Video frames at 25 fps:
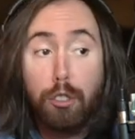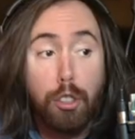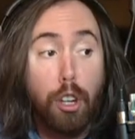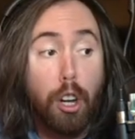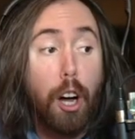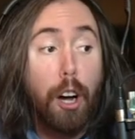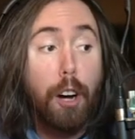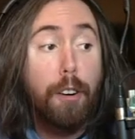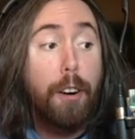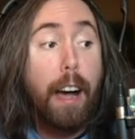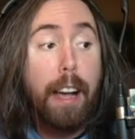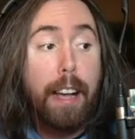
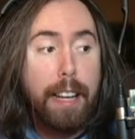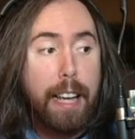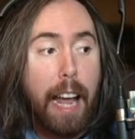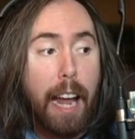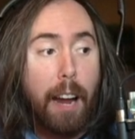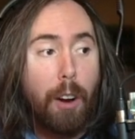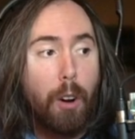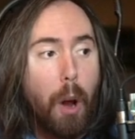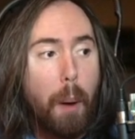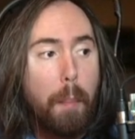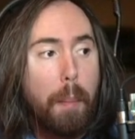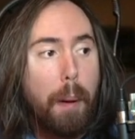all I
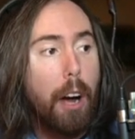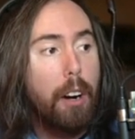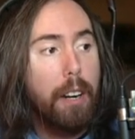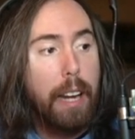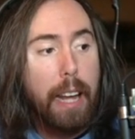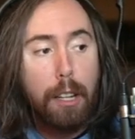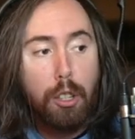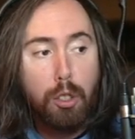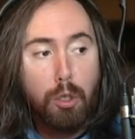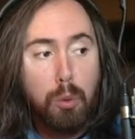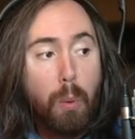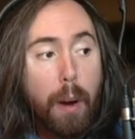care about.
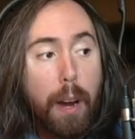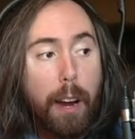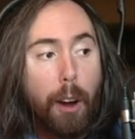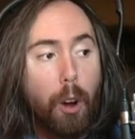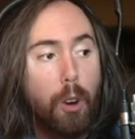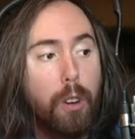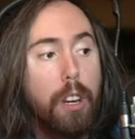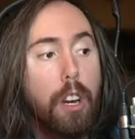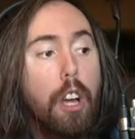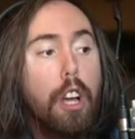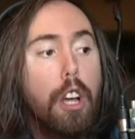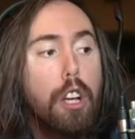It's weird.